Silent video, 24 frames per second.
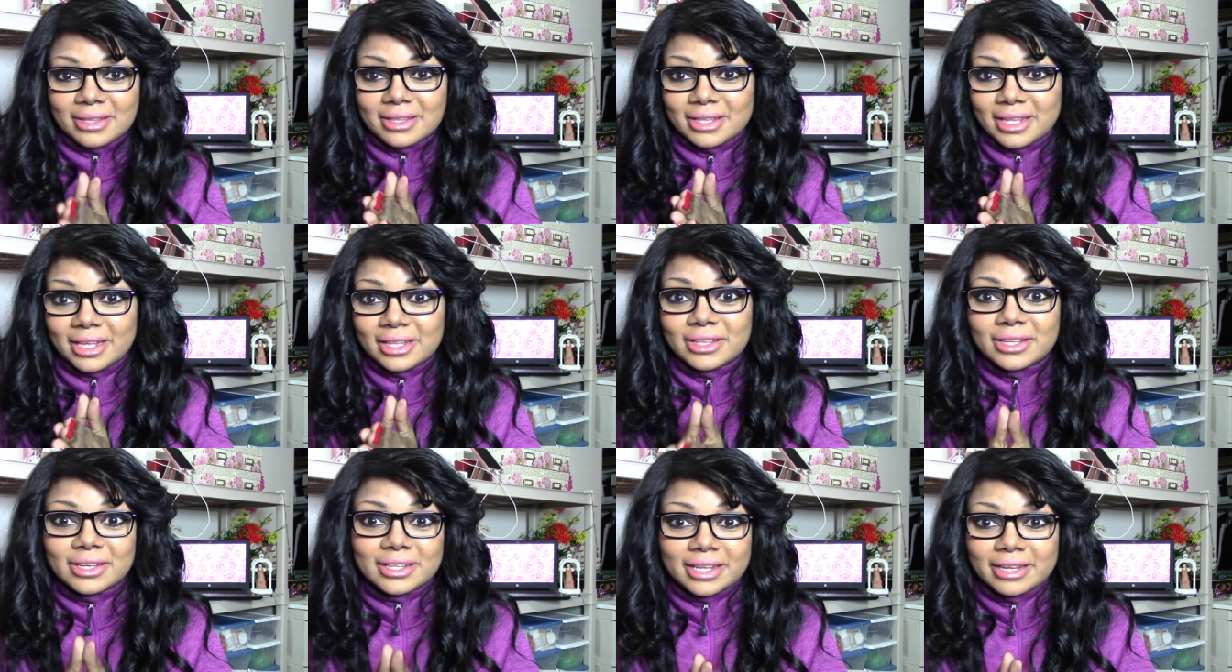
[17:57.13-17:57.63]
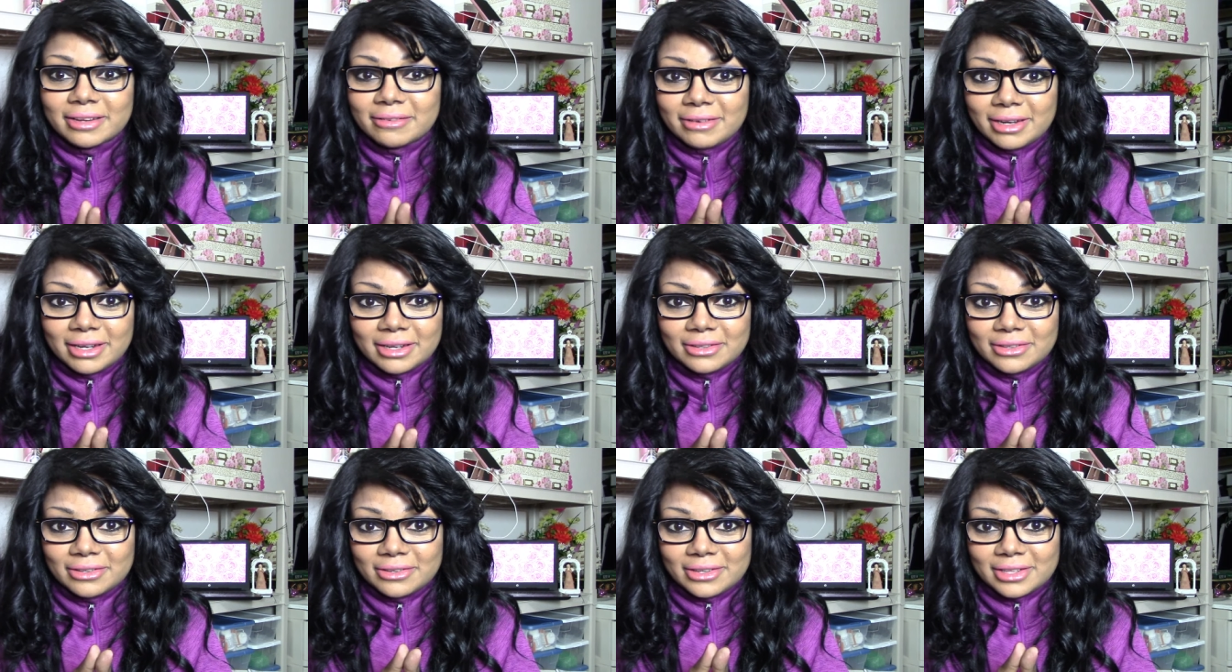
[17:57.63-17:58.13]
They look like
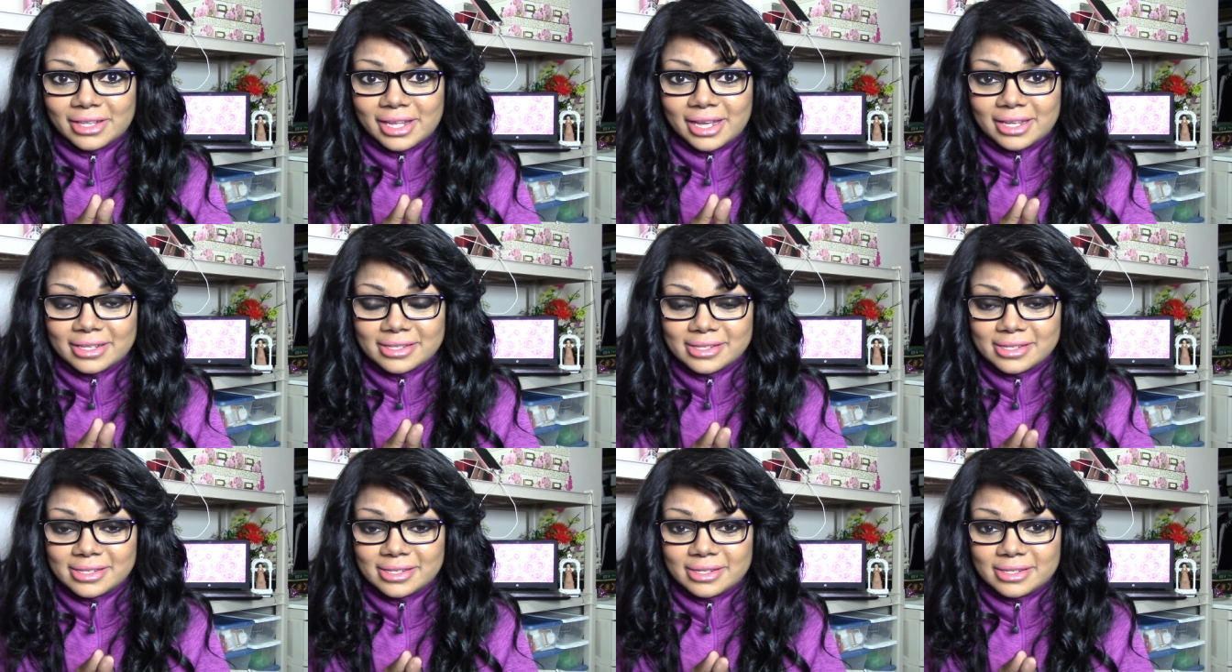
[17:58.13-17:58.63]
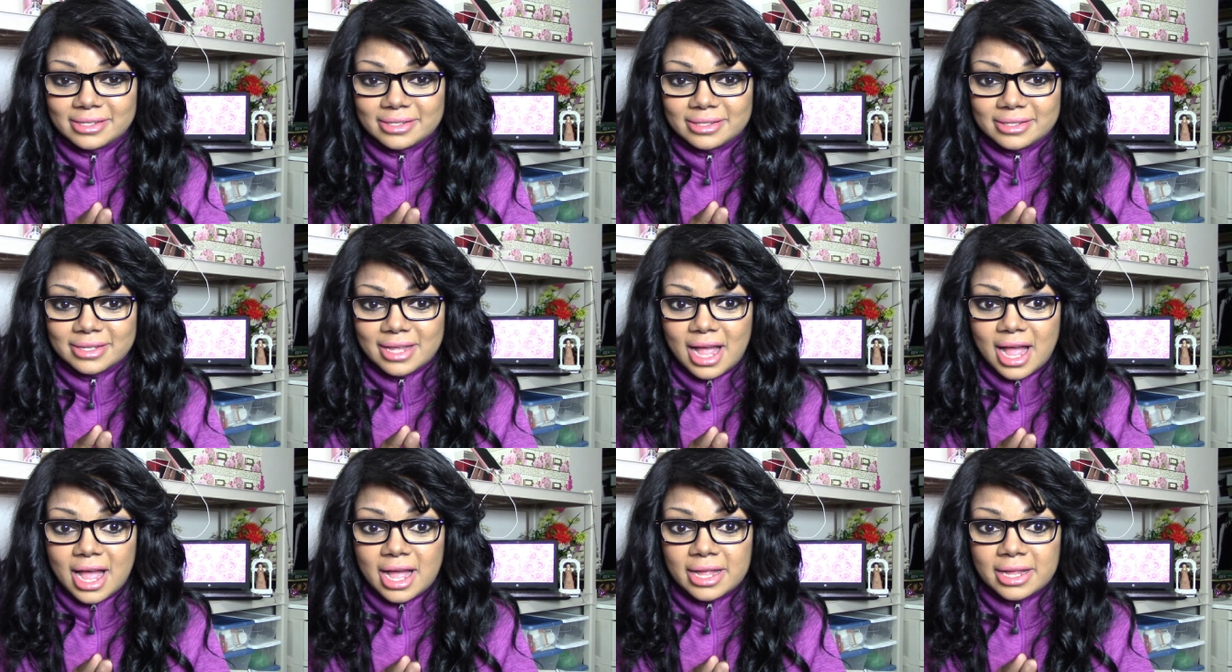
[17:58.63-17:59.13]
regular
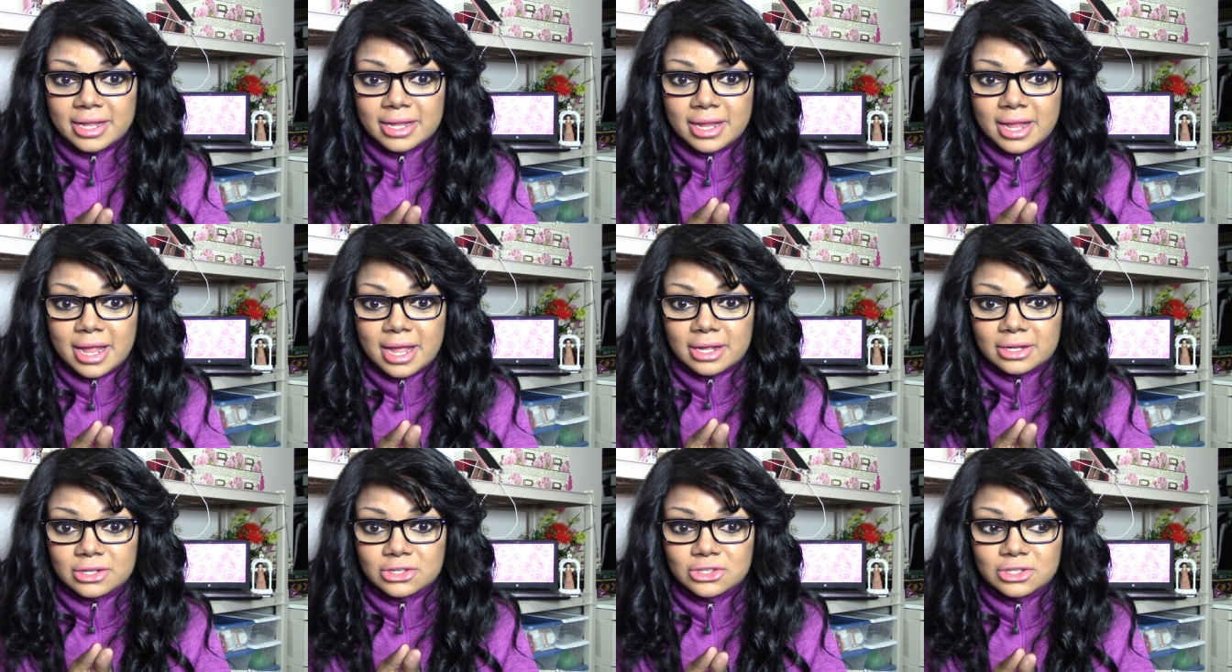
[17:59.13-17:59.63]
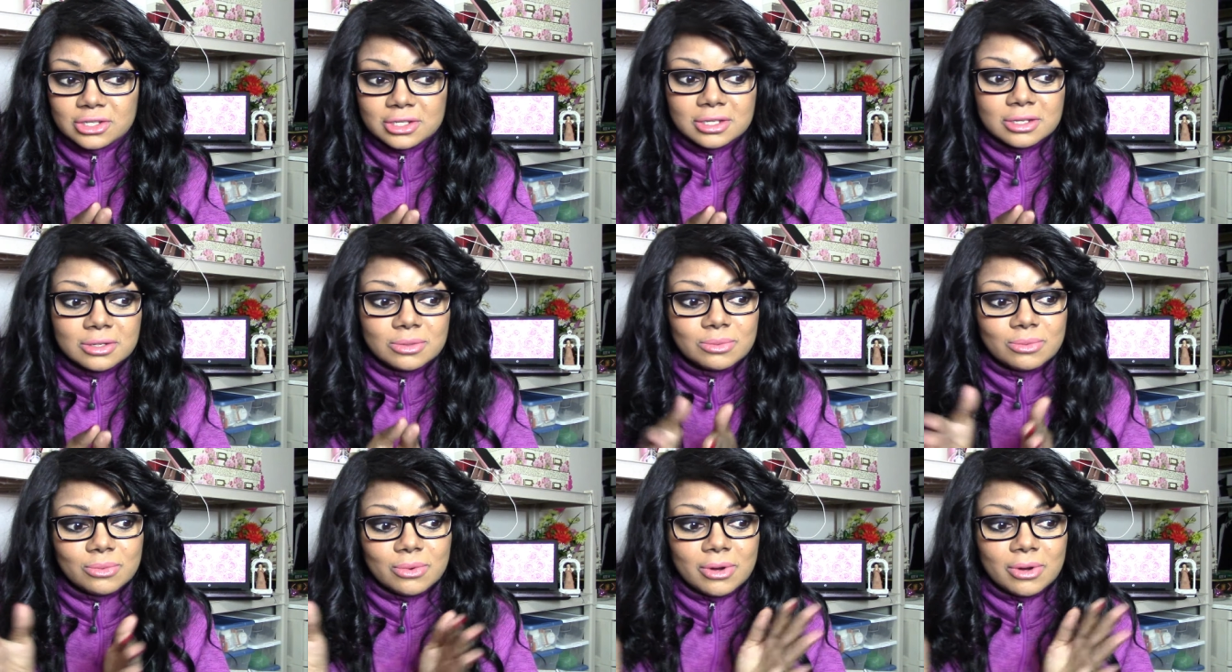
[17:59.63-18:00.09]
glasses. I actually can